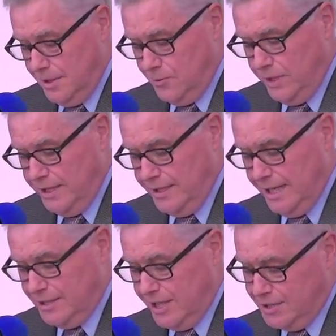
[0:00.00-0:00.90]
reading a
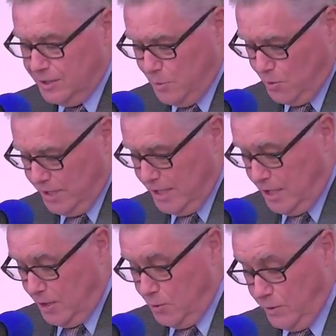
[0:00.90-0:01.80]
testimony
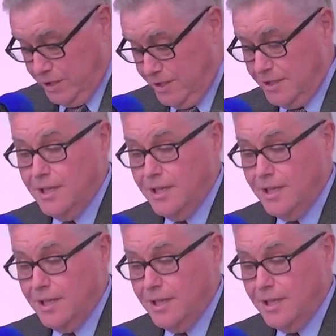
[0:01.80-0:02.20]
written